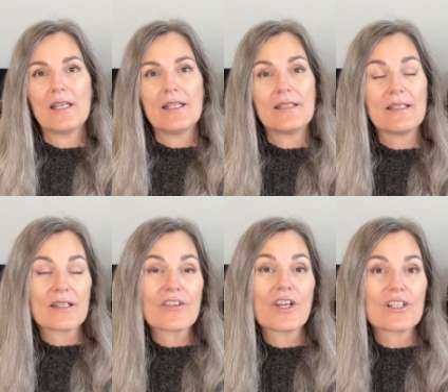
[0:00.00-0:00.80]

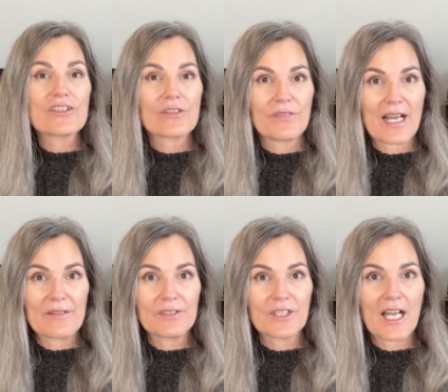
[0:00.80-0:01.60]
Knitathon
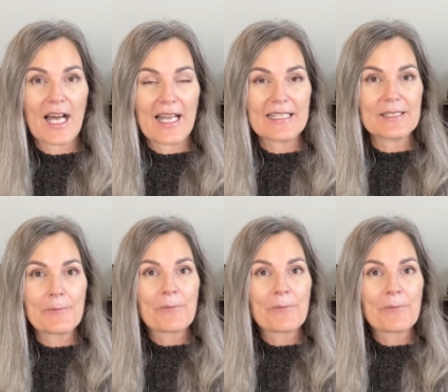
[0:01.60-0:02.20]
Survival Guide.